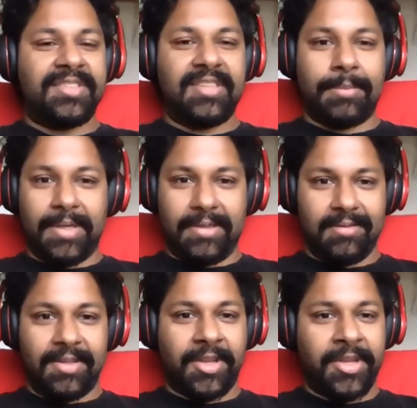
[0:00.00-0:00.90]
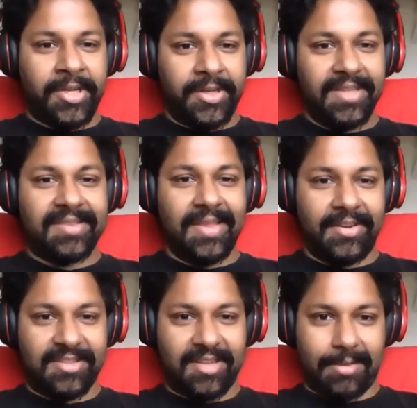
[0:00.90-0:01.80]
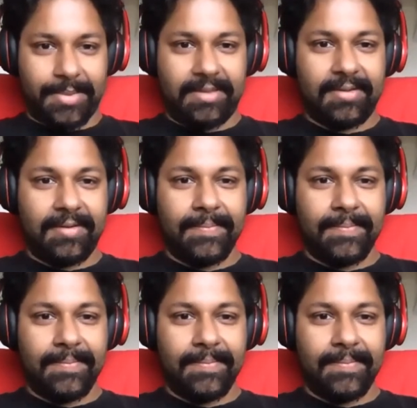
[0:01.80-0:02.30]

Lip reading: are stubborn. They're curious and they're stubborn.